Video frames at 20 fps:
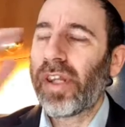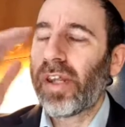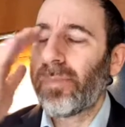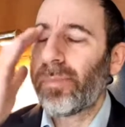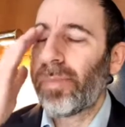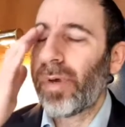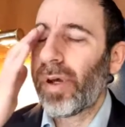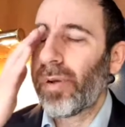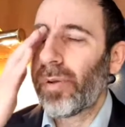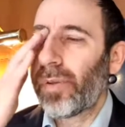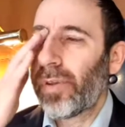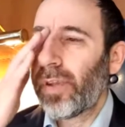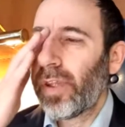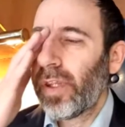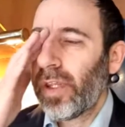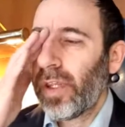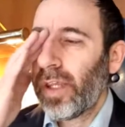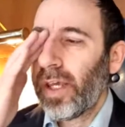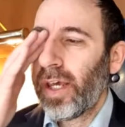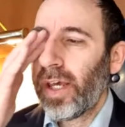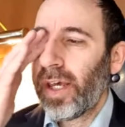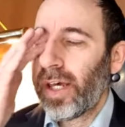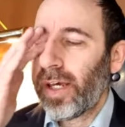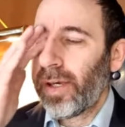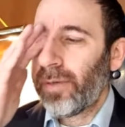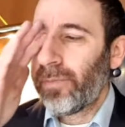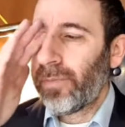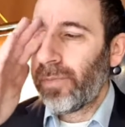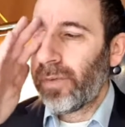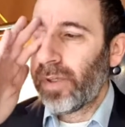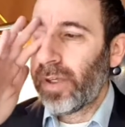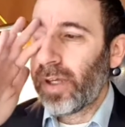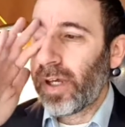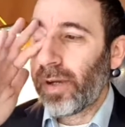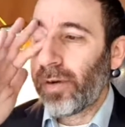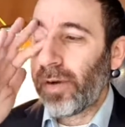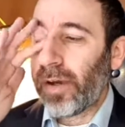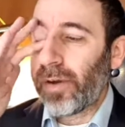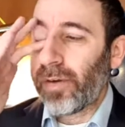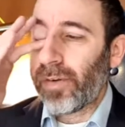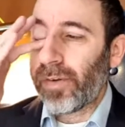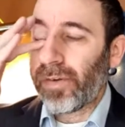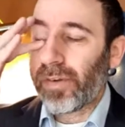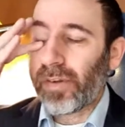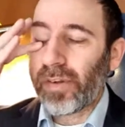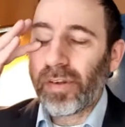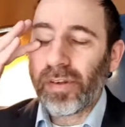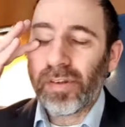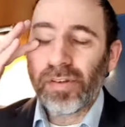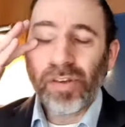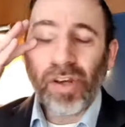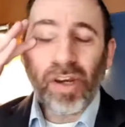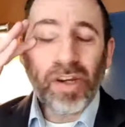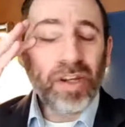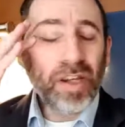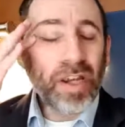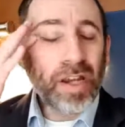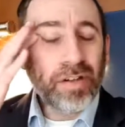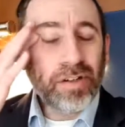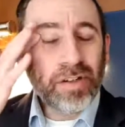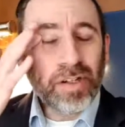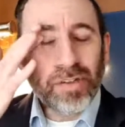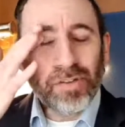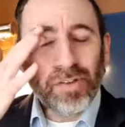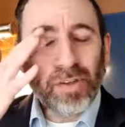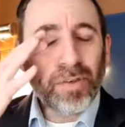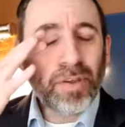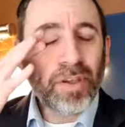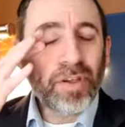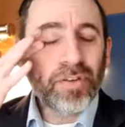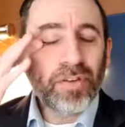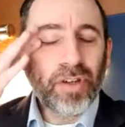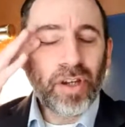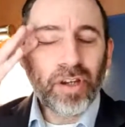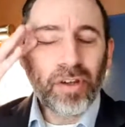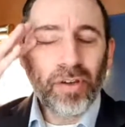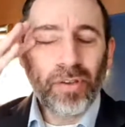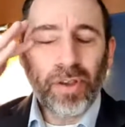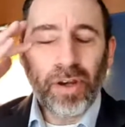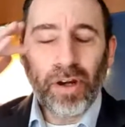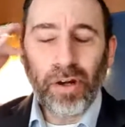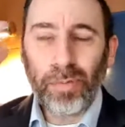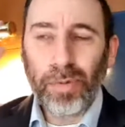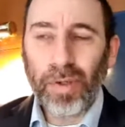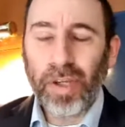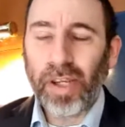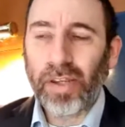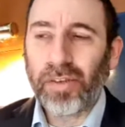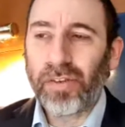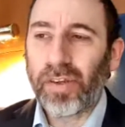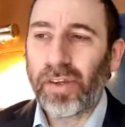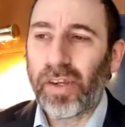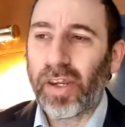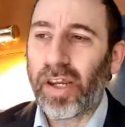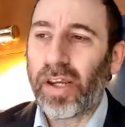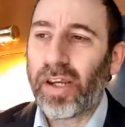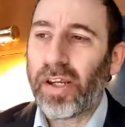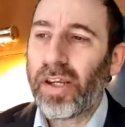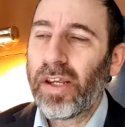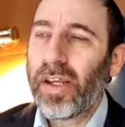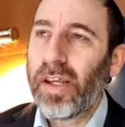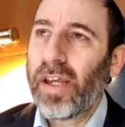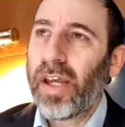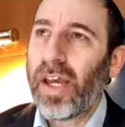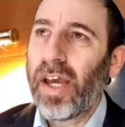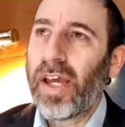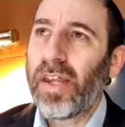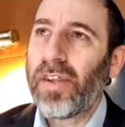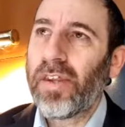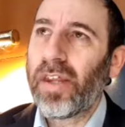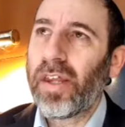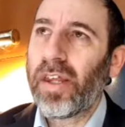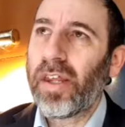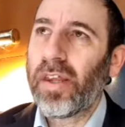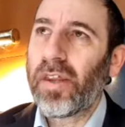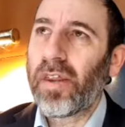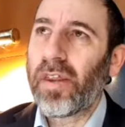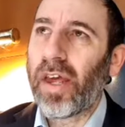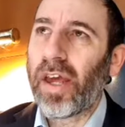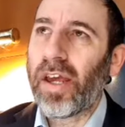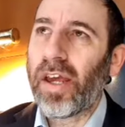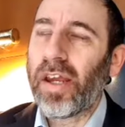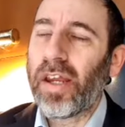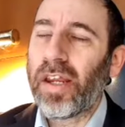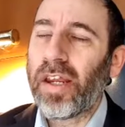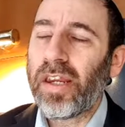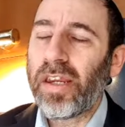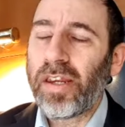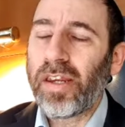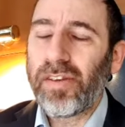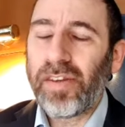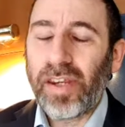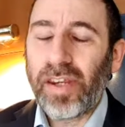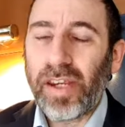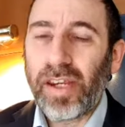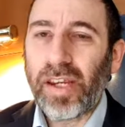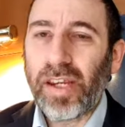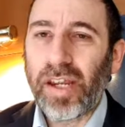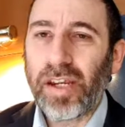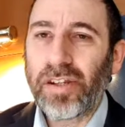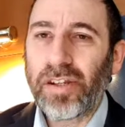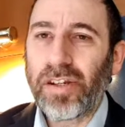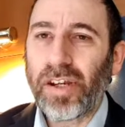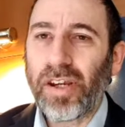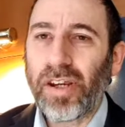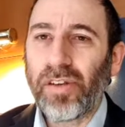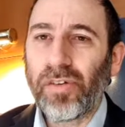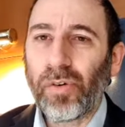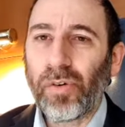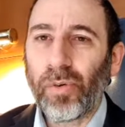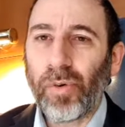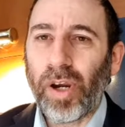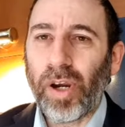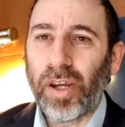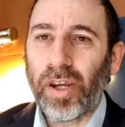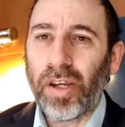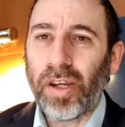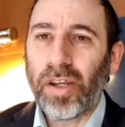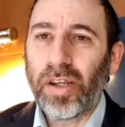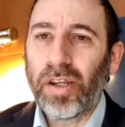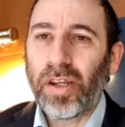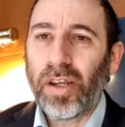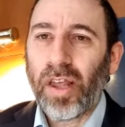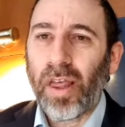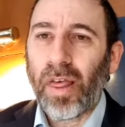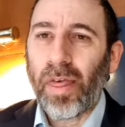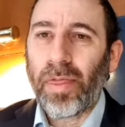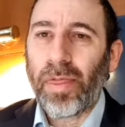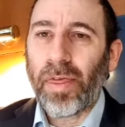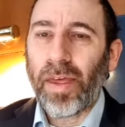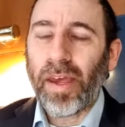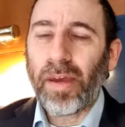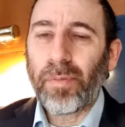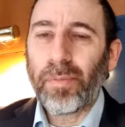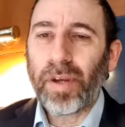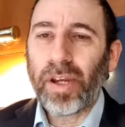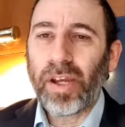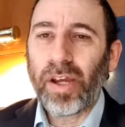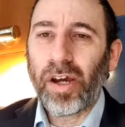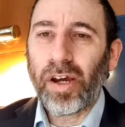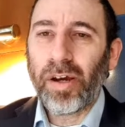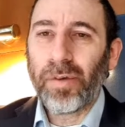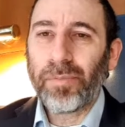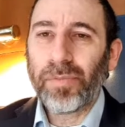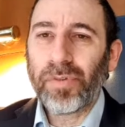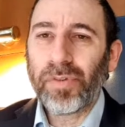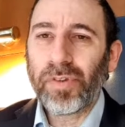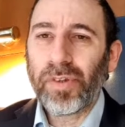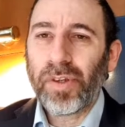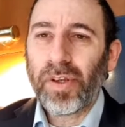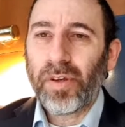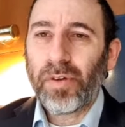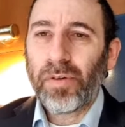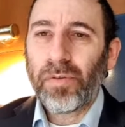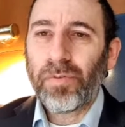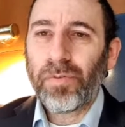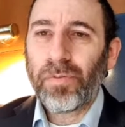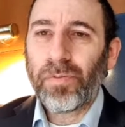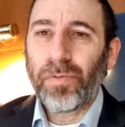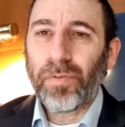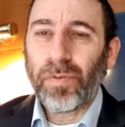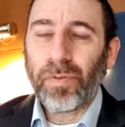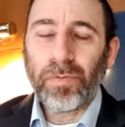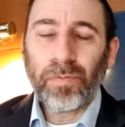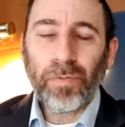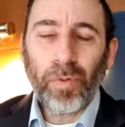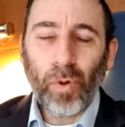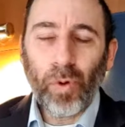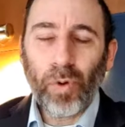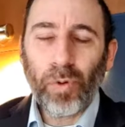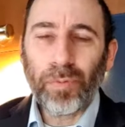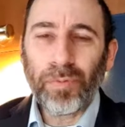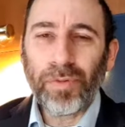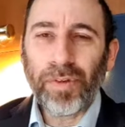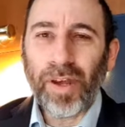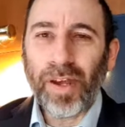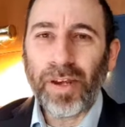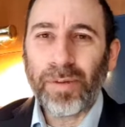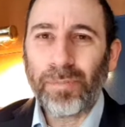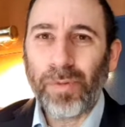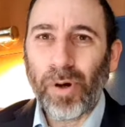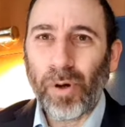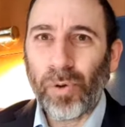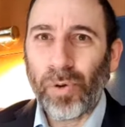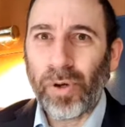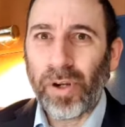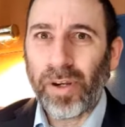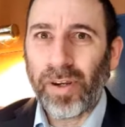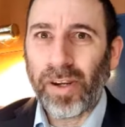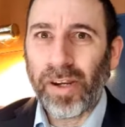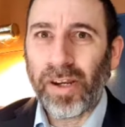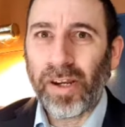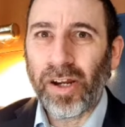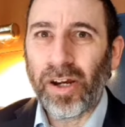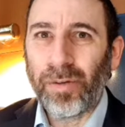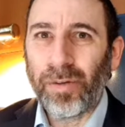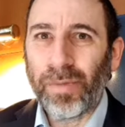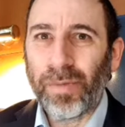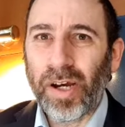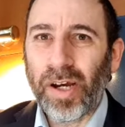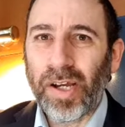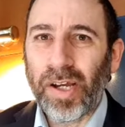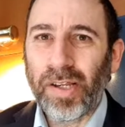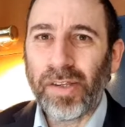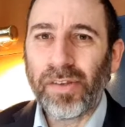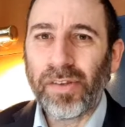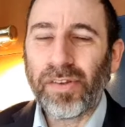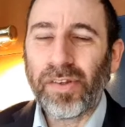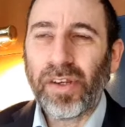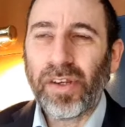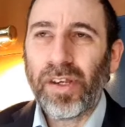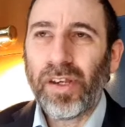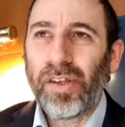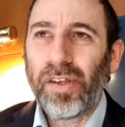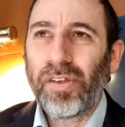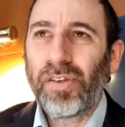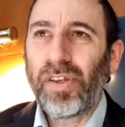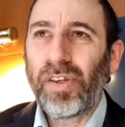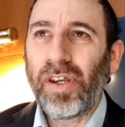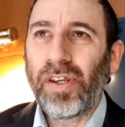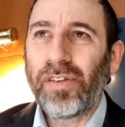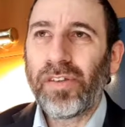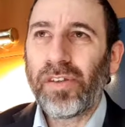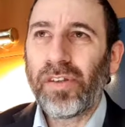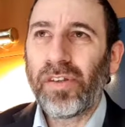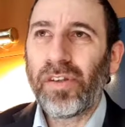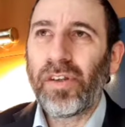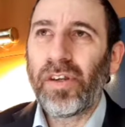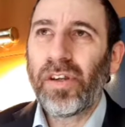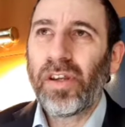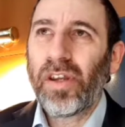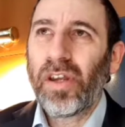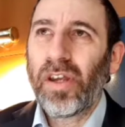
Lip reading: that both, I was studying actually something in psychotherapy yesterday, and in the teenage years already, there becomes formed and molded in our minds certain